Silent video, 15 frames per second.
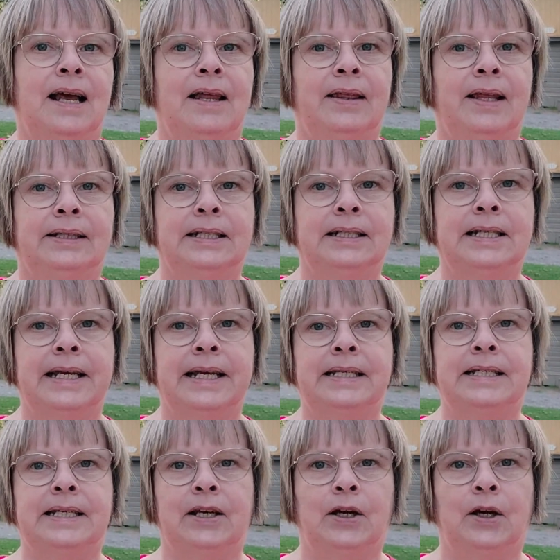that it's
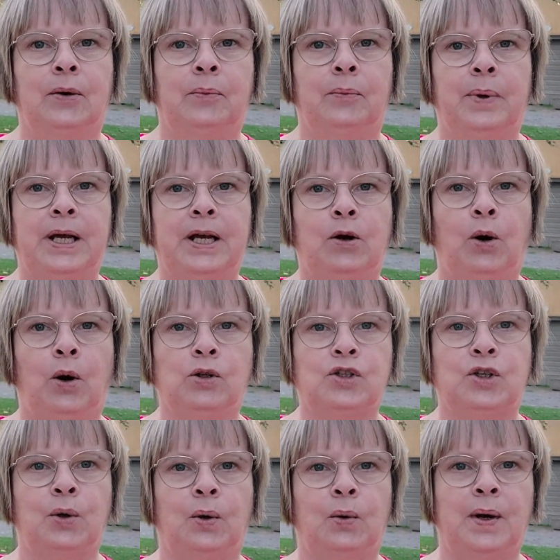easier because
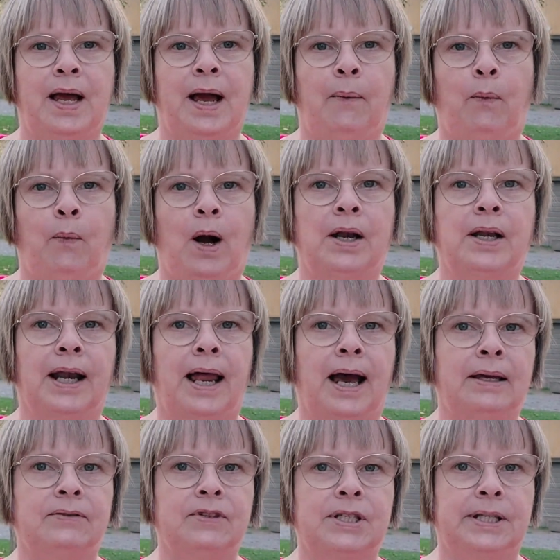you only have one
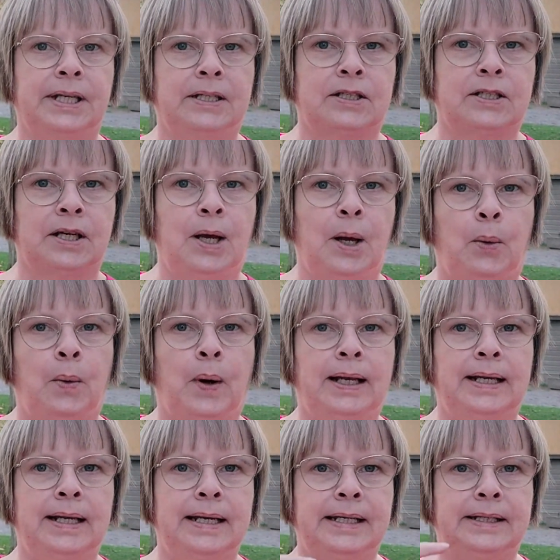live stitch,
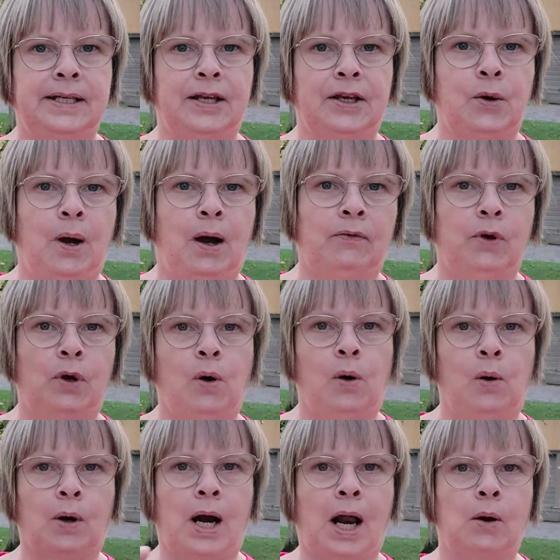while in knitting you have the
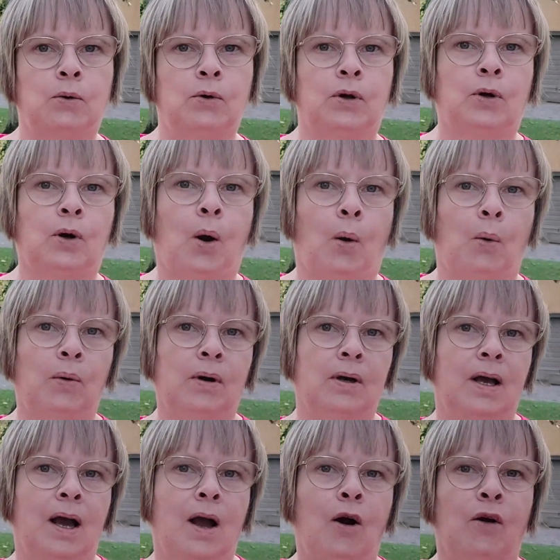whole round or row
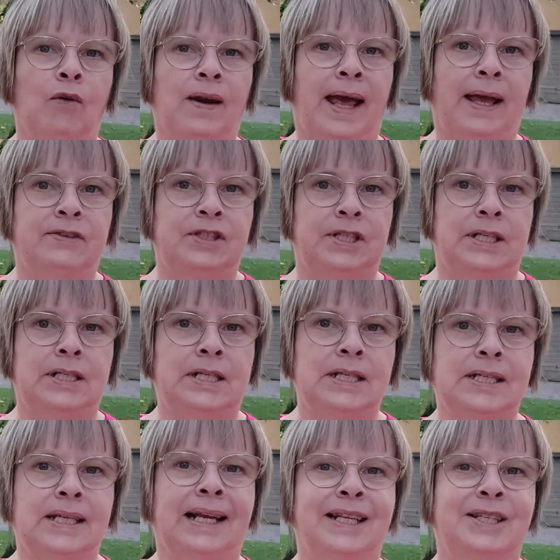of live
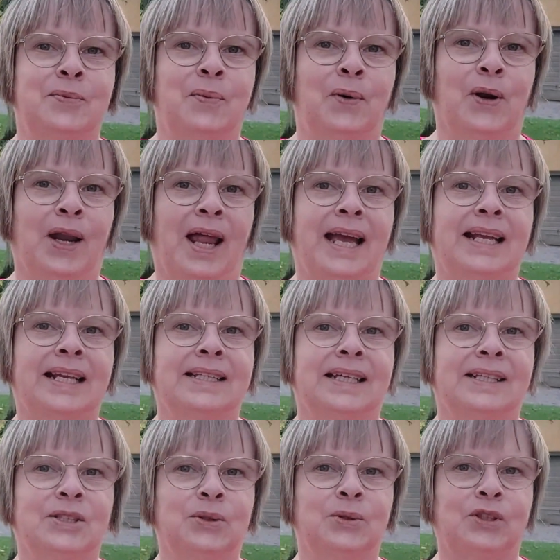stitches and it's more likely
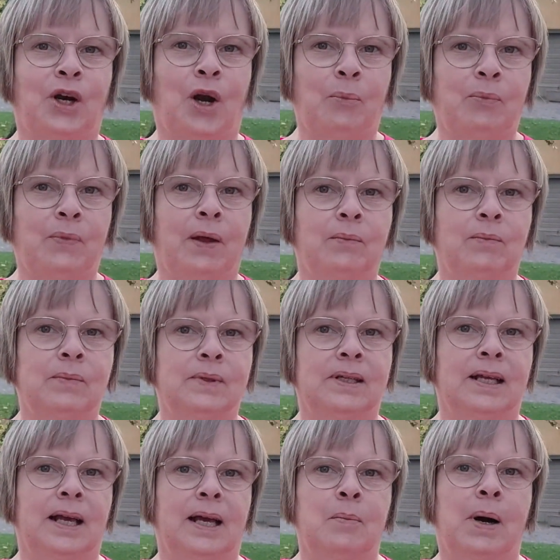that you drop them.
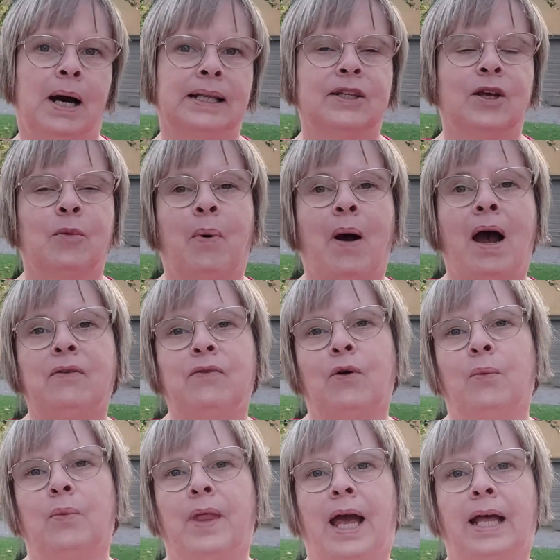But apart
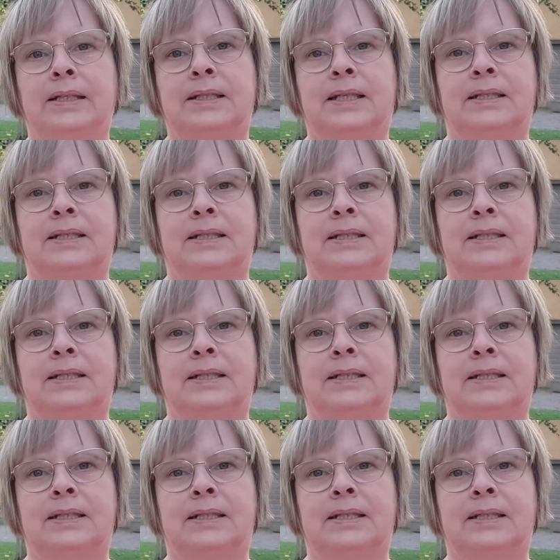from that,